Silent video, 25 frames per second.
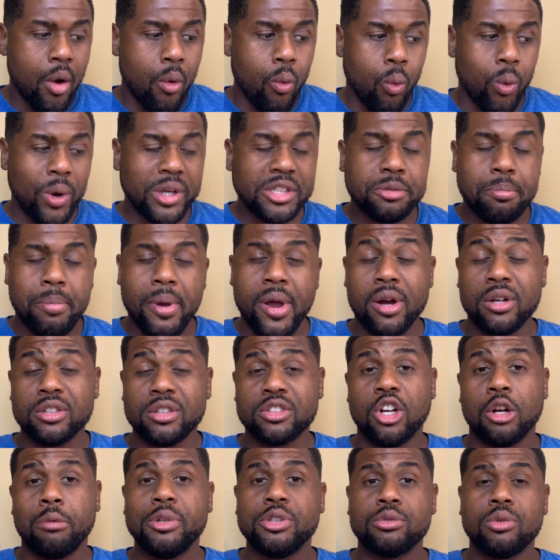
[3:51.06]
which pair
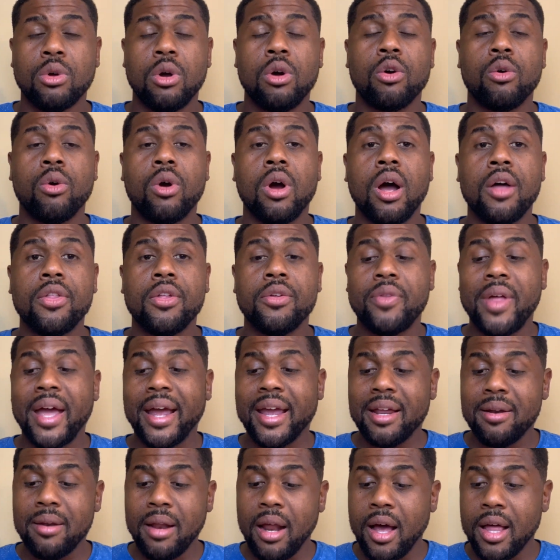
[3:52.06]
is going to be stronger or other,
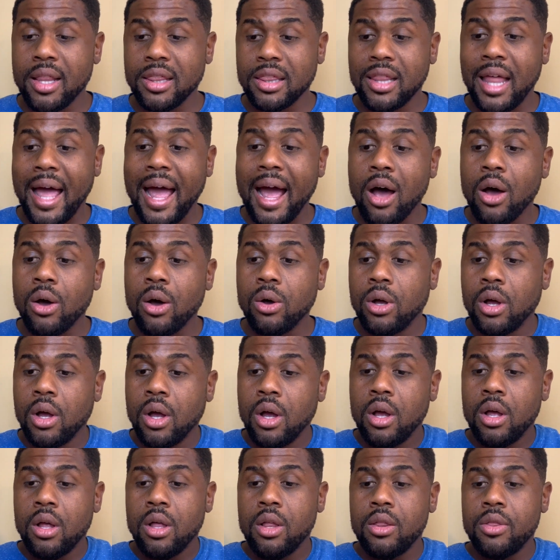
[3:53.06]
that can allow
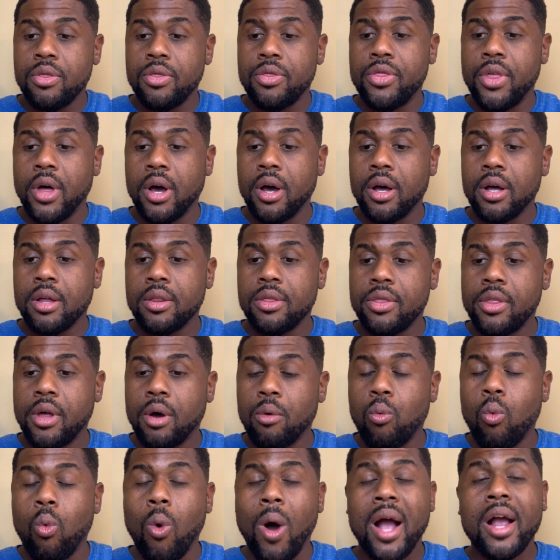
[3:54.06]

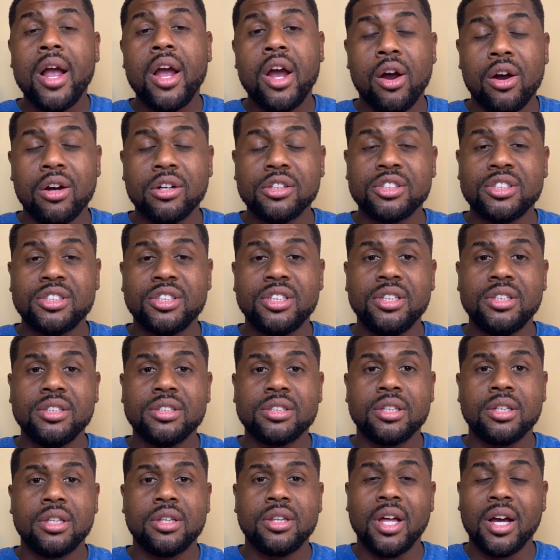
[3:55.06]
the one
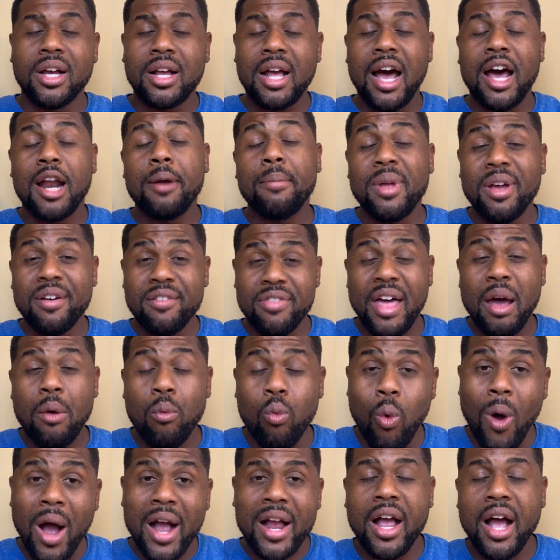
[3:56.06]
currencies, the economy of
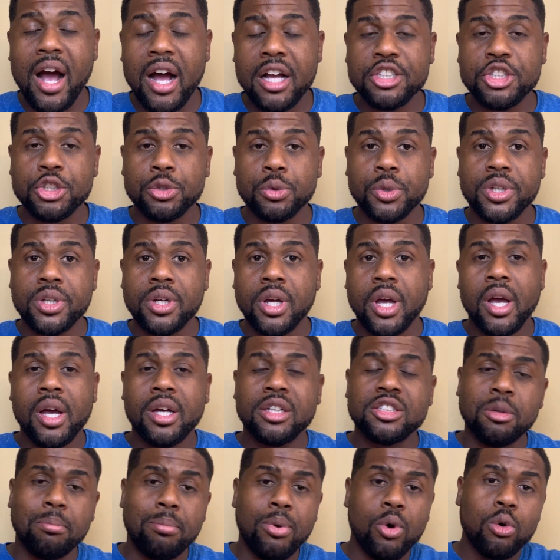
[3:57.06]
that one country
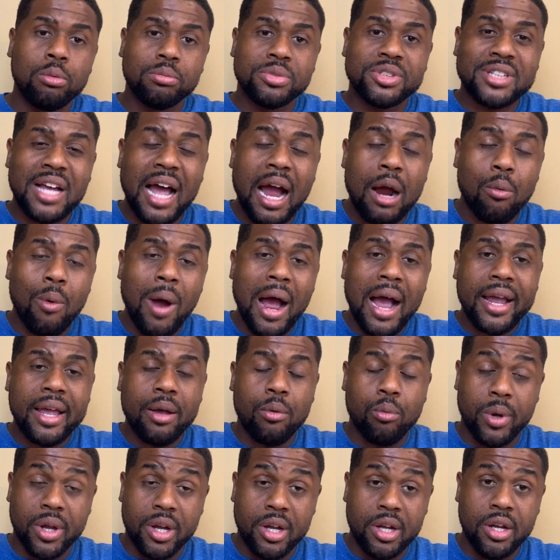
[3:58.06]
to boom,
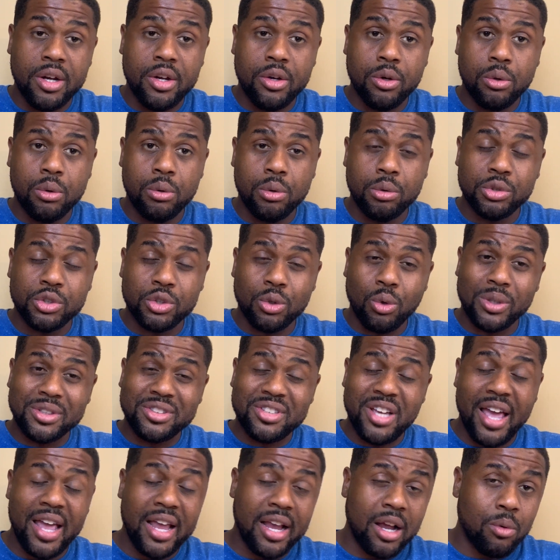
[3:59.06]
skyrocket with good news or
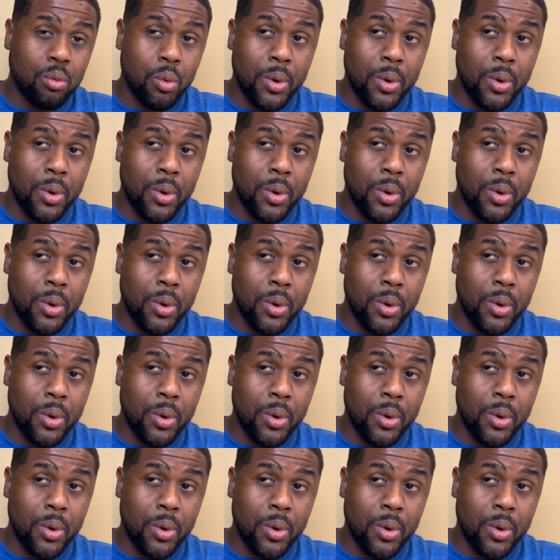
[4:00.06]
tank